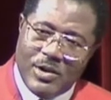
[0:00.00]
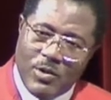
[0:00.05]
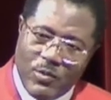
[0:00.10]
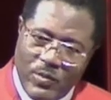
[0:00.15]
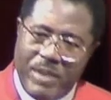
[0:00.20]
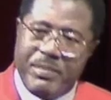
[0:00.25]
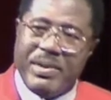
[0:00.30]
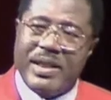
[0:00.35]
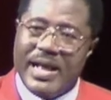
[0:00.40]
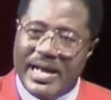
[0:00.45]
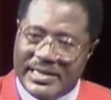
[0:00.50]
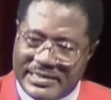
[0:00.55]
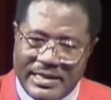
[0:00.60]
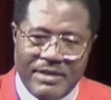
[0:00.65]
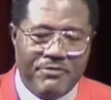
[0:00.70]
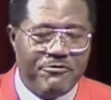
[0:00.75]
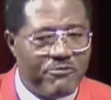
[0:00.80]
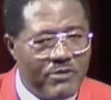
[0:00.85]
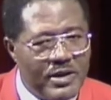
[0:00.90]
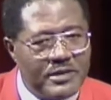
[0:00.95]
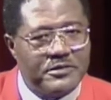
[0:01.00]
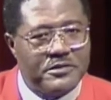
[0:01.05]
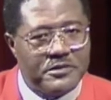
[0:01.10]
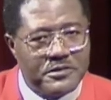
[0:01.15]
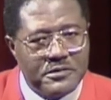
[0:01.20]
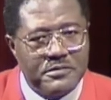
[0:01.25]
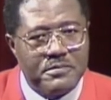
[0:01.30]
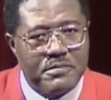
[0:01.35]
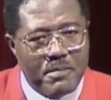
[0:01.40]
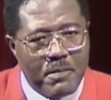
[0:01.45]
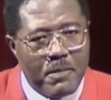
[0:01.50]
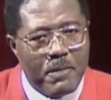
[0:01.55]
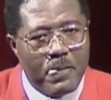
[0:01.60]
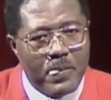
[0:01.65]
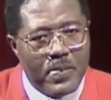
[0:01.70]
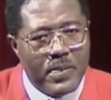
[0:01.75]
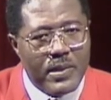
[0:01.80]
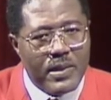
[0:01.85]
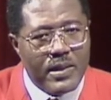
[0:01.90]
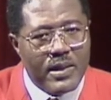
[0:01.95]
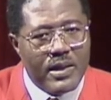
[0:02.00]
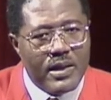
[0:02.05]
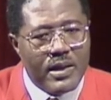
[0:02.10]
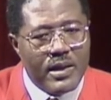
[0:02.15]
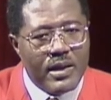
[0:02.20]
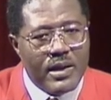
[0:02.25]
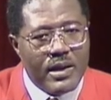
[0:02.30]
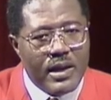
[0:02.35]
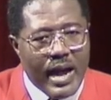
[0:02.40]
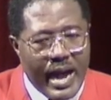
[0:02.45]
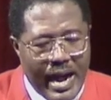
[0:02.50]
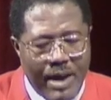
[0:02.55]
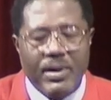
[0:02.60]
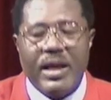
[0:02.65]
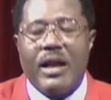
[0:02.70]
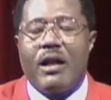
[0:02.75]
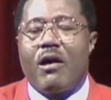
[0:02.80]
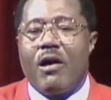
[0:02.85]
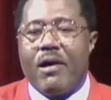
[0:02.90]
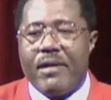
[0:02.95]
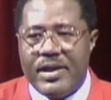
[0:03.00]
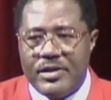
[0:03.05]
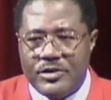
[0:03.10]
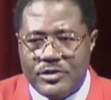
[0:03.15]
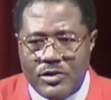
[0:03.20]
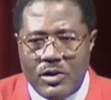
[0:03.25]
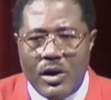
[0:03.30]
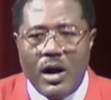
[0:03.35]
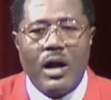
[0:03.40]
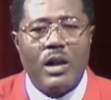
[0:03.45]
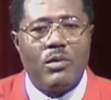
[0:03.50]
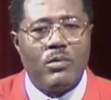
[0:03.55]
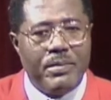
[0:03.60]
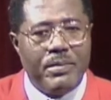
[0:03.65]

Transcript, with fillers: Women has influence. I would encourage you, all